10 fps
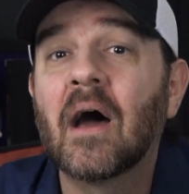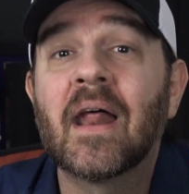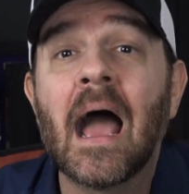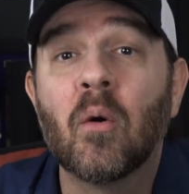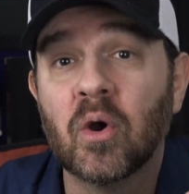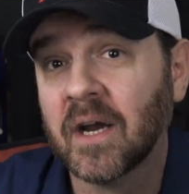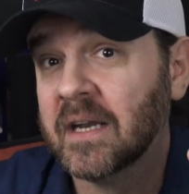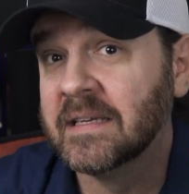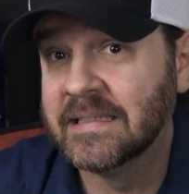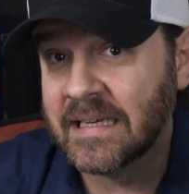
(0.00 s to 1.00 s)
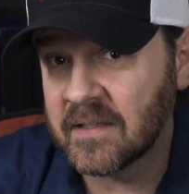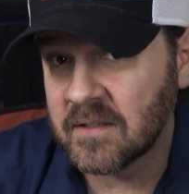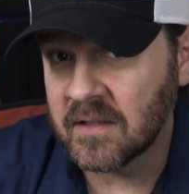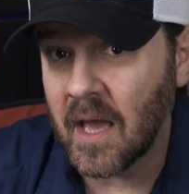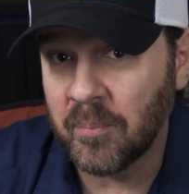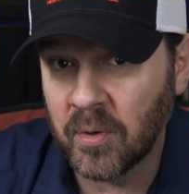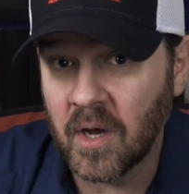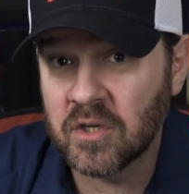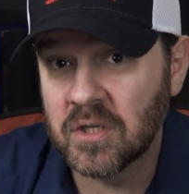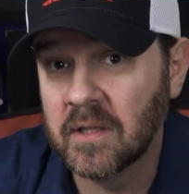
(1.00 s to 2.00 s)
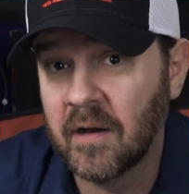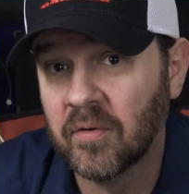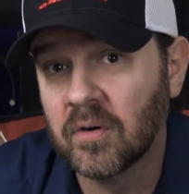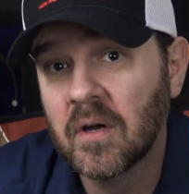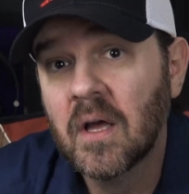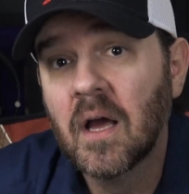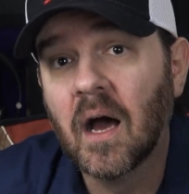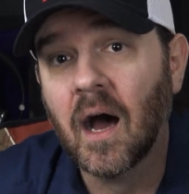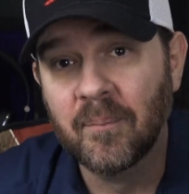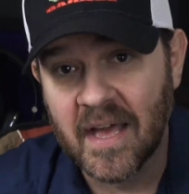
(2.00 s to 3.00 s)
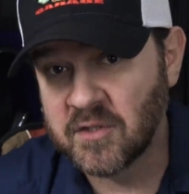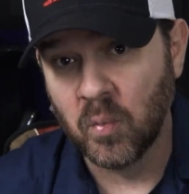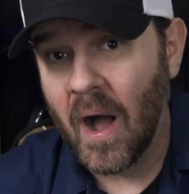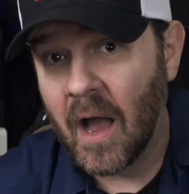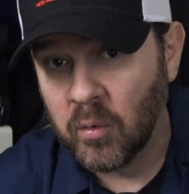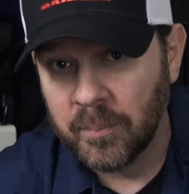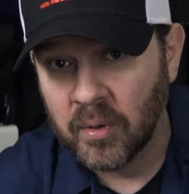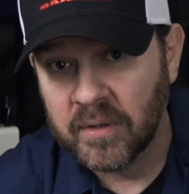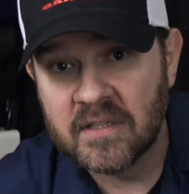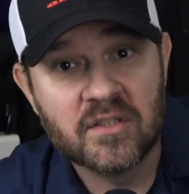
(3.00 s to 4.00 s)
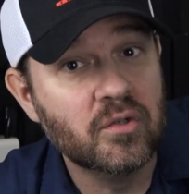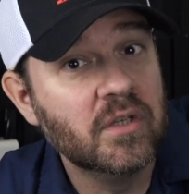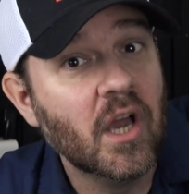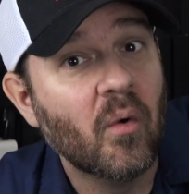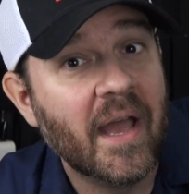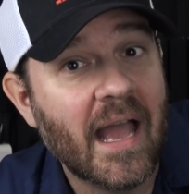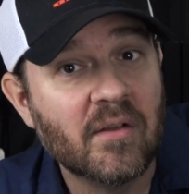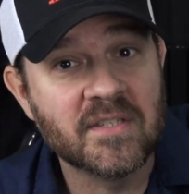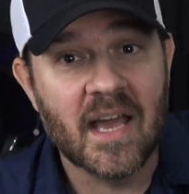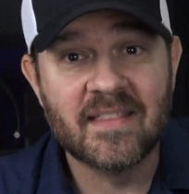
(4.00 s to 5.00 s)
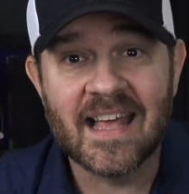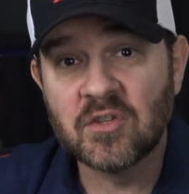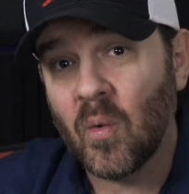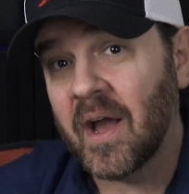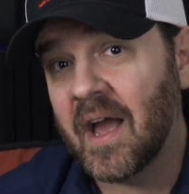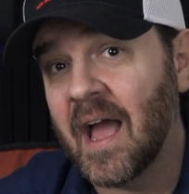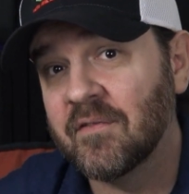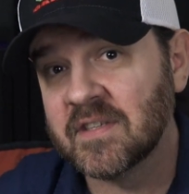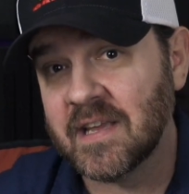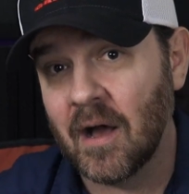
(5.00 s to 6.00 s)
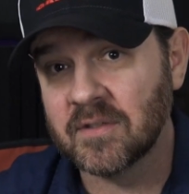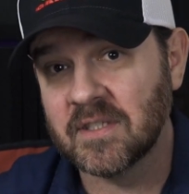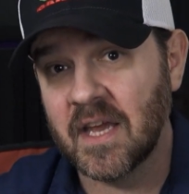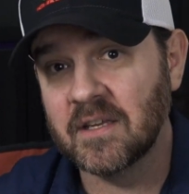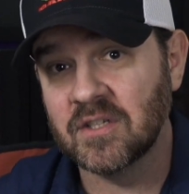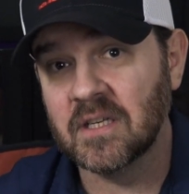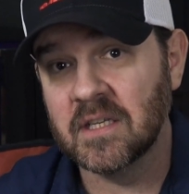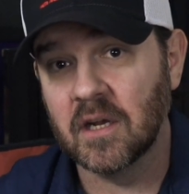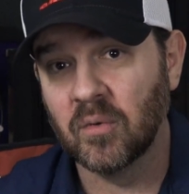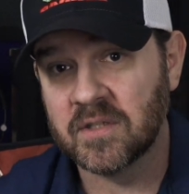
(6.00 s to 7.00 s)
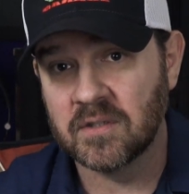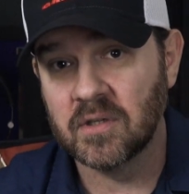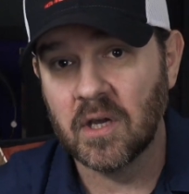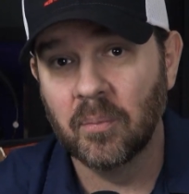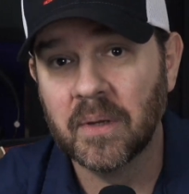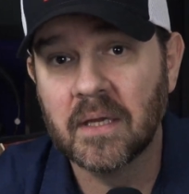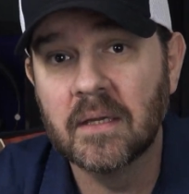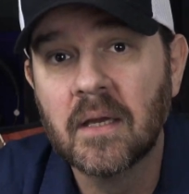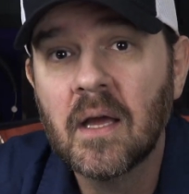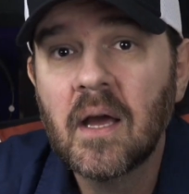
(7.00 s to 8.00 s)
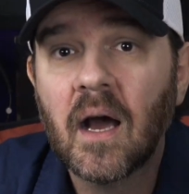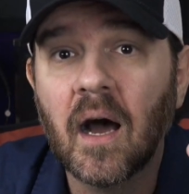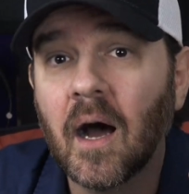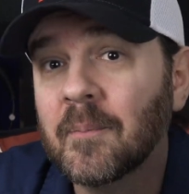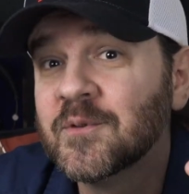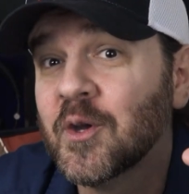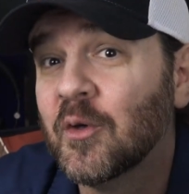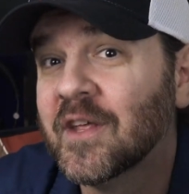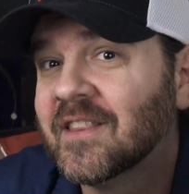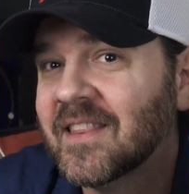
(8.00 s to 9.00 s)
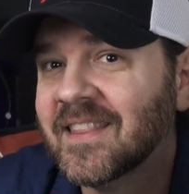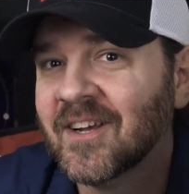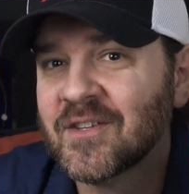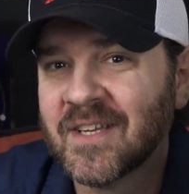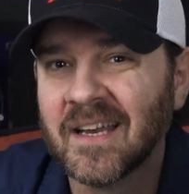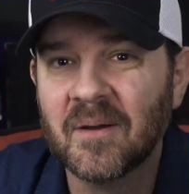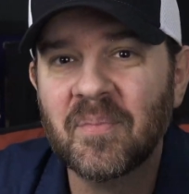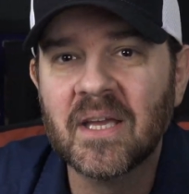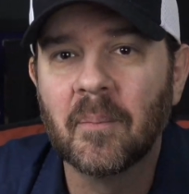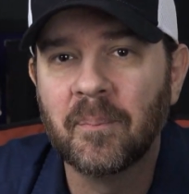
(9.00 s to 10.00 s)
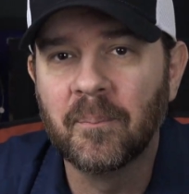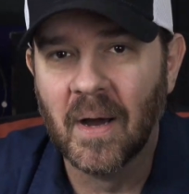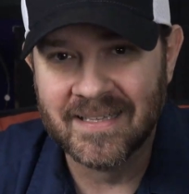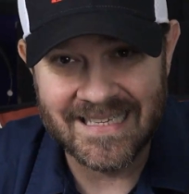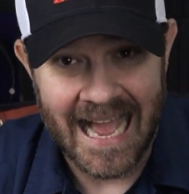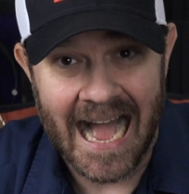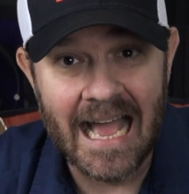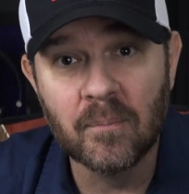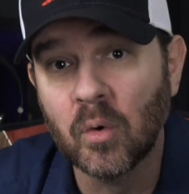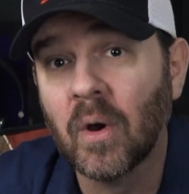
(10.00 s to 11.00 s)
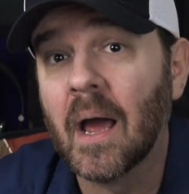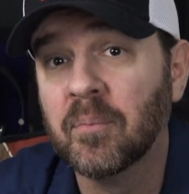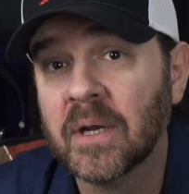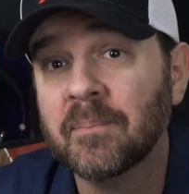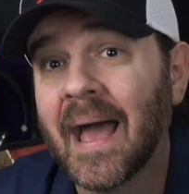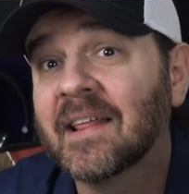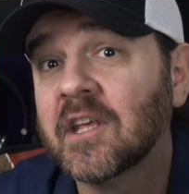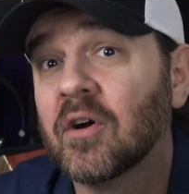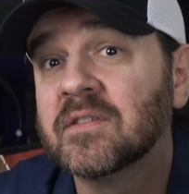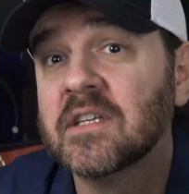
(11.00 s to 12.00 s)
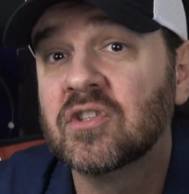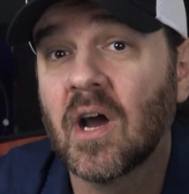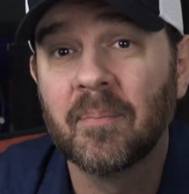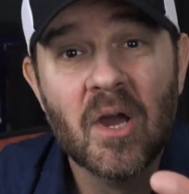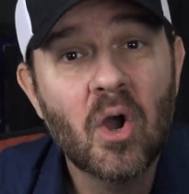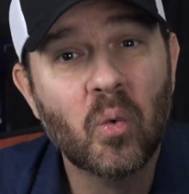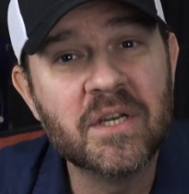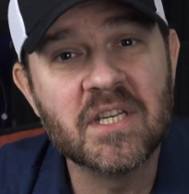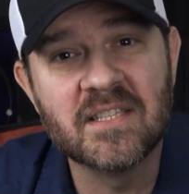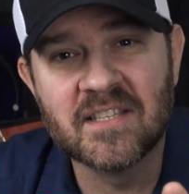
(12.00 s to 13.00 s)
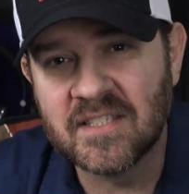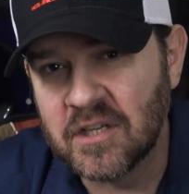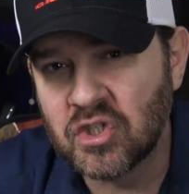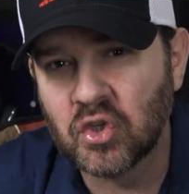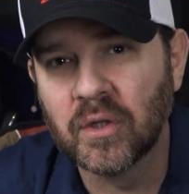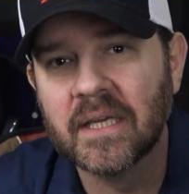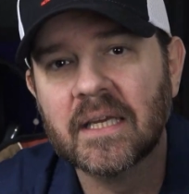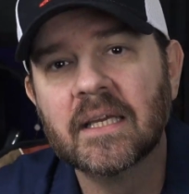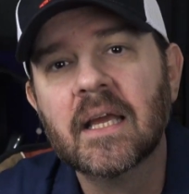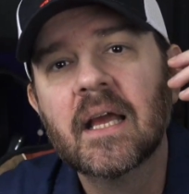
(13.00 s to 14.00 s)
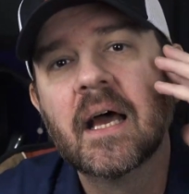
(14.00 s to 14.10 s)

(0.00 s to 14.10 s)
out how we're going to get to that production level. That's why we're building Studio A outside. That's why I have a sound stage in here with Studio B, so that there's going to be a time when I bring back the RC Shop, which is essentially